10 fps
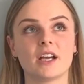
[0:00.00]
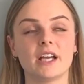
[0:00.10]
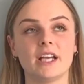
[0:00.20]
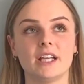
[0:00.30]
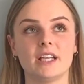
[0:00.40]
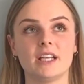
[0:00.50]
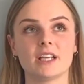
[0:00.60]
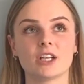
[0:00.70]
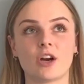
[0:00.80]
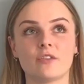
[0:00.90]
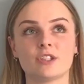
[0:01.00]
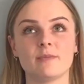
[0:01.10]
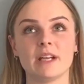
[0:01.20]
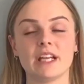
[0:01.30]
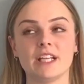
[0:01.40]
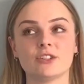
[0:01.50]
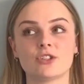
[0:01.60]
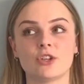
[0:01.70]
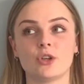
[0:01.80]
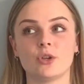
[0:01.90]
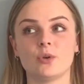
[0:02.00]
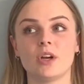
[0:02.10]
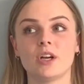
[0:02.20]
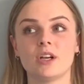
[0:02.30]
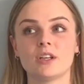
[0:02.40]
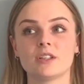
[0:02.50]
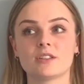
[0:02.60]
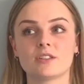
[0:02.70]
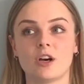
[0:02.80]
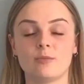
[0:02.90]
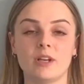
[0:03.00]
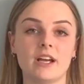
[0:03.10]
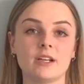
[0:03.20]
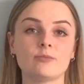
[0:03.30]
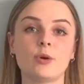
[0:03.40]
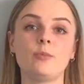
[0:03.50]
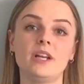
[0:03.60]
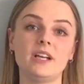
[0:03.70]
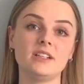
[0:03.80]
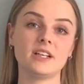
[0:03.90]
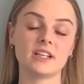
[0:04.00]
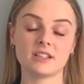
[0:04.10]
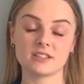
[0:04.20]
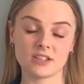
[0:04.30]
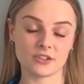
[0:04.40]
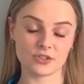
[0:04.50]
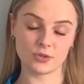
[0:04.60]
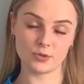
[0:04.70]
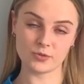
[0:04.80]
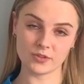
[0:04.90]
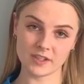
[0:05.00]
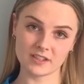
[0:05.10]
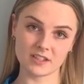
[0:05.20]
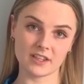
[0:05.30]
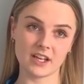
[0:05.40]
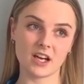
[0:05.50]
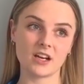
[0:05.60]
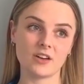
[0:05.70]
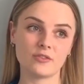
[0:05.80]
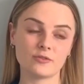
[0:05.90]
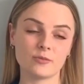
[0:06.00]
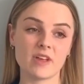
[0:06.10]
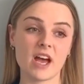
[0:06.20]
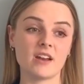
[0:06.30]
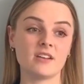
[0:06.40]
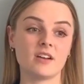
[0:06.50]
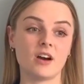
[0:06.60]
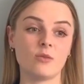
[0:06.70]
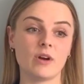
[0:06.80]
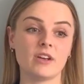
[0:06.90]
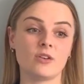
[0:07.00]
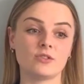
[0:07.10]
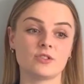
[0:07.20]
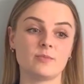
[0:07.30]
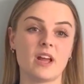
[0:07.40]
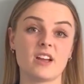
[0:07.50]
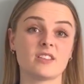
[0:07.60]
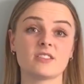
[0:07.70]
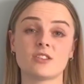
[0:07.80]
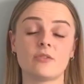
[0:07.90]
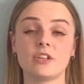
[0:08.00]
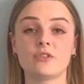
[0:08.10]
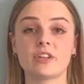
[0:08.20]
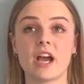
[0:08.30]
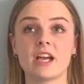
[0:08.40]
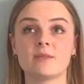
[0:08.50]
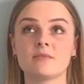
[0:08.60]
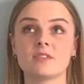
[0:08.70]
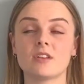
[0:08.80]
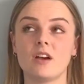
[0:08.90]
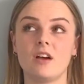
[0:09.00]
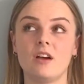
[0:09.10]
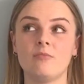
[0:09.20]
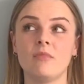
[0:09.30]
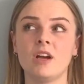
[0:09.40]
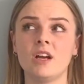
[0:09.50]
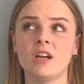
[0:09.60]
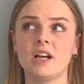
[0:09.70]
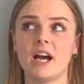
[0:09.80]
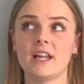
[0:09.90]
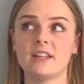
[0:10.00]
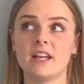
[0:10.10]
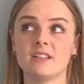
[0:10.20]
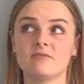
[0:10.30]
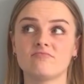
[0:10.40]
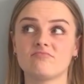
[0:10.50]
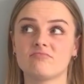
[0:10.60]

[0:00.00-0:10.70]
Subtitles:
he encouraged me to start playing properly against other schools and things like that. From then I went on to playing in the Surrey Youth Games, and then